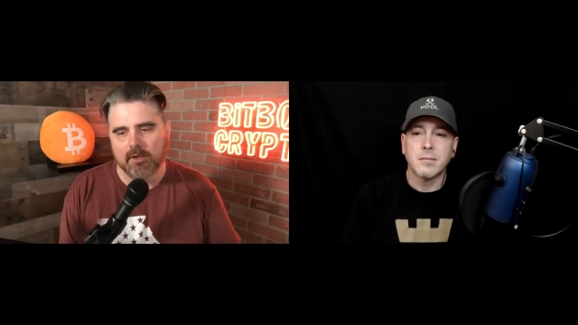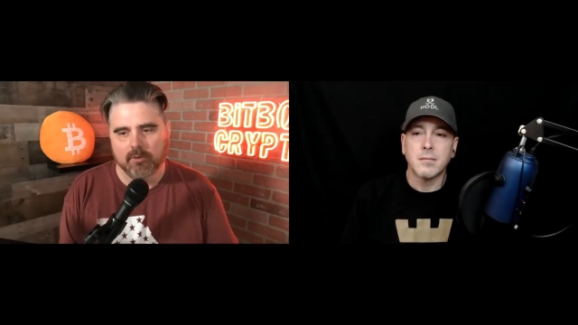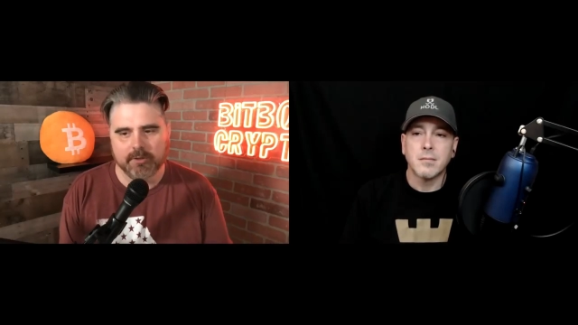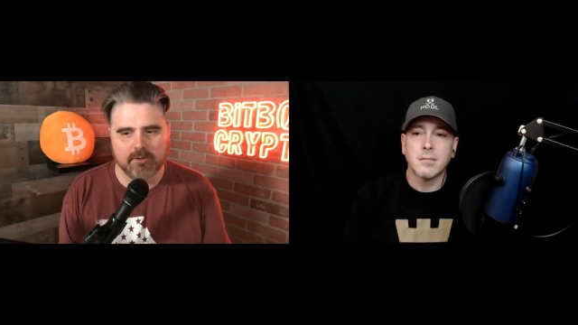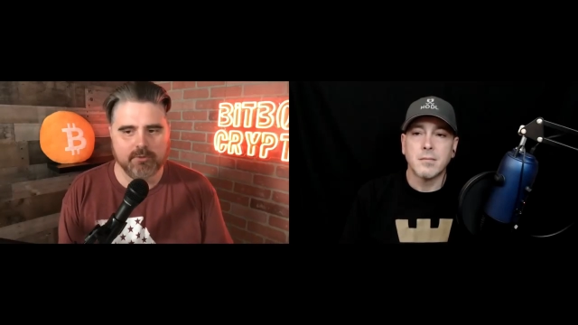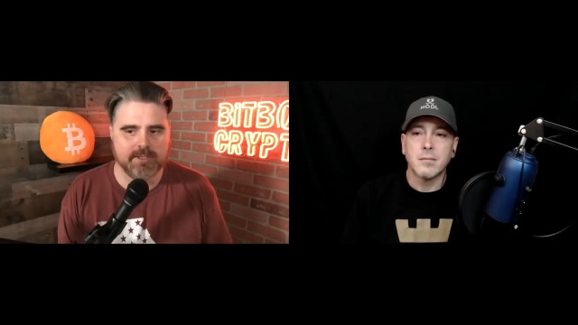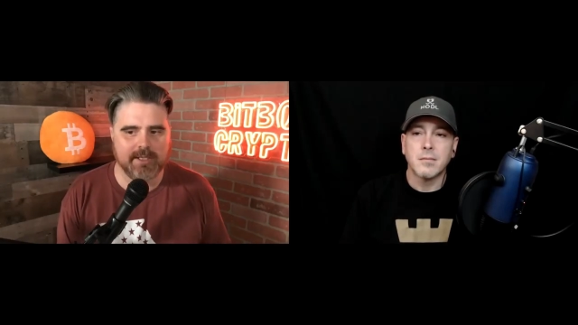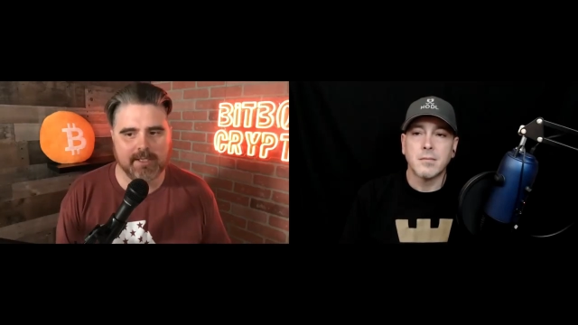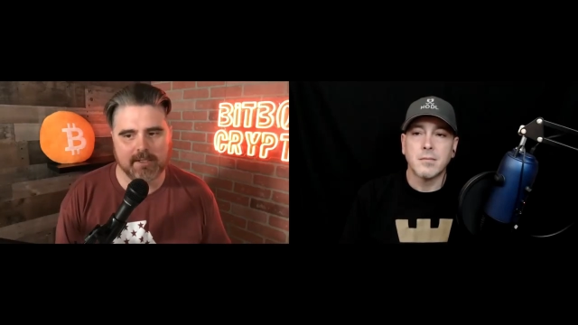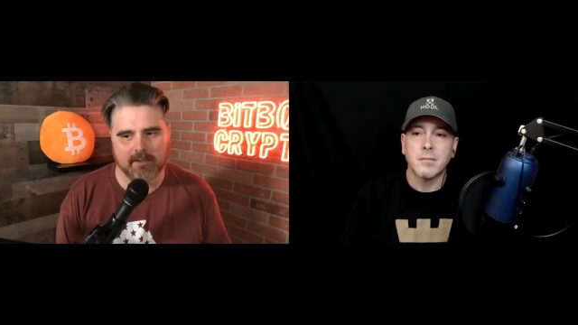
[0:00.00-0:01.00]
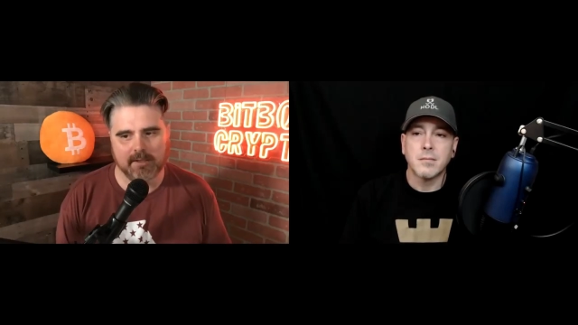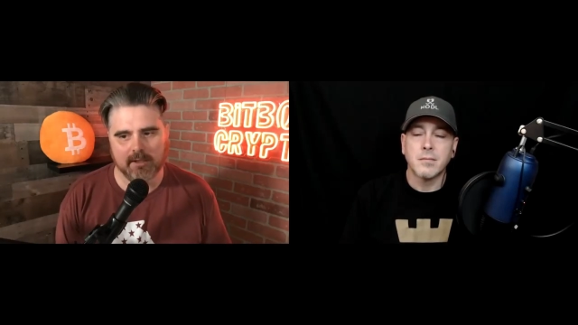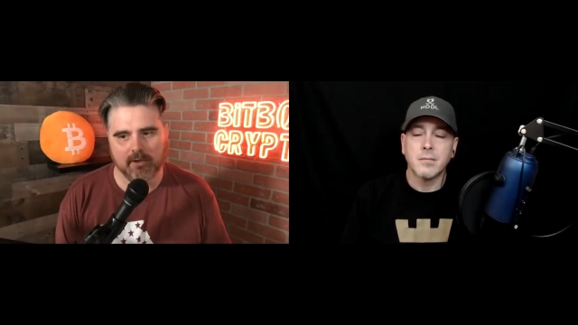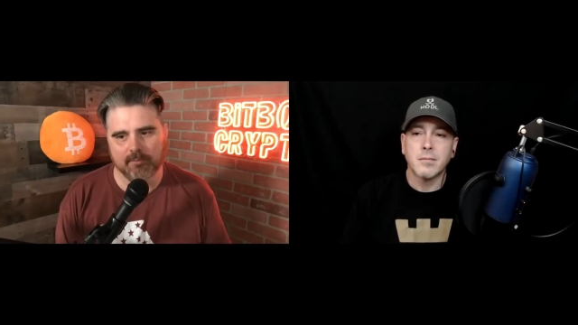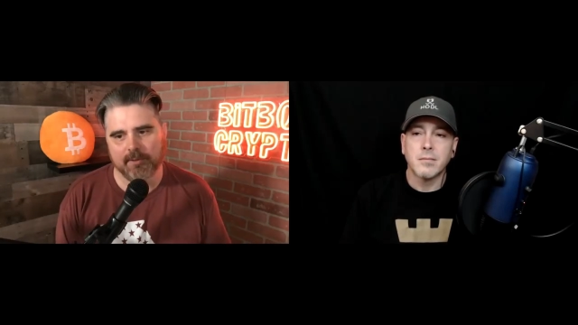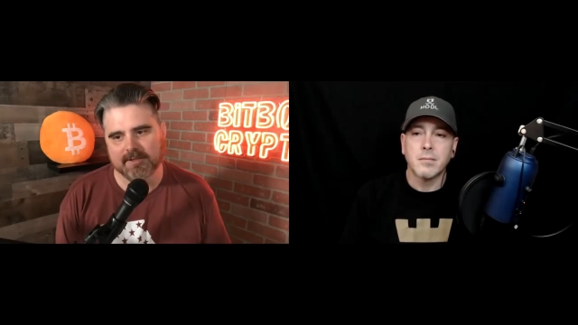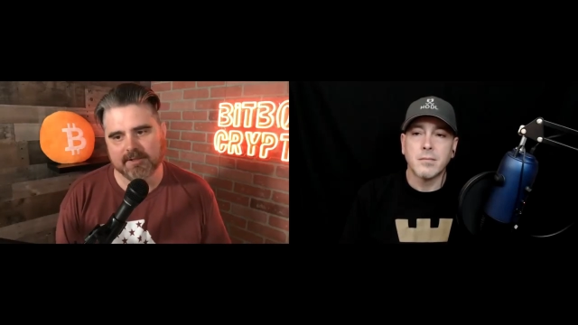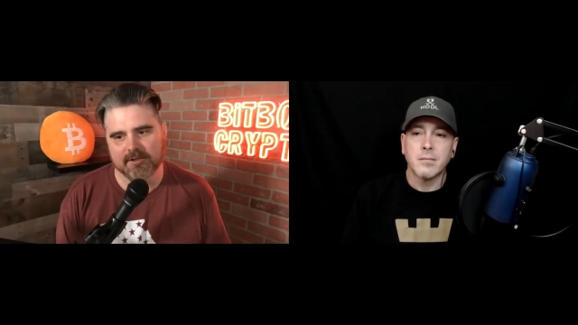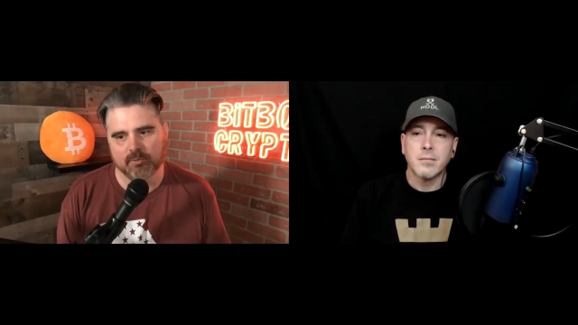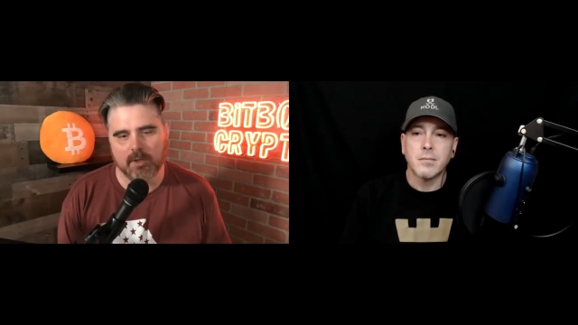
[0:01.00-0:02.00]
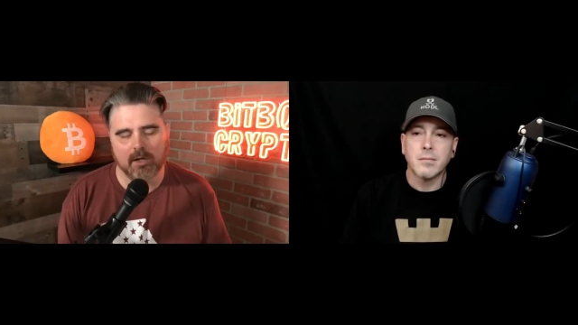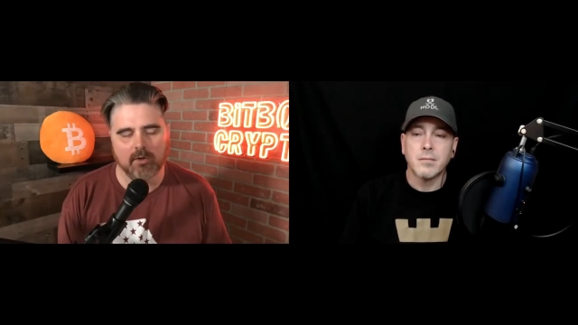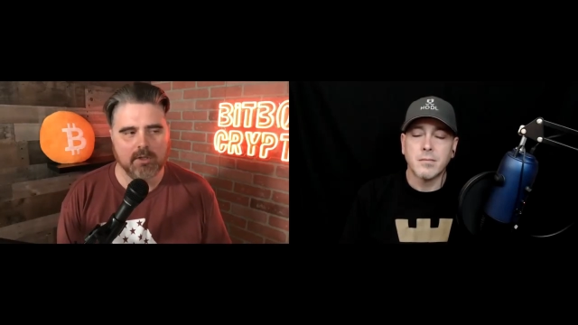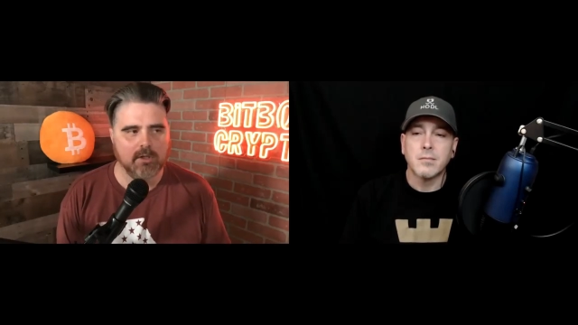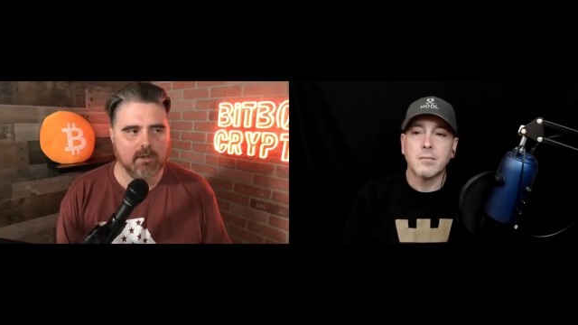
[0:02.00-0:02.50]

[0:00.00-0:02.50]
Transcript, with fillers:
Speaker 1: we do see it in other places as well.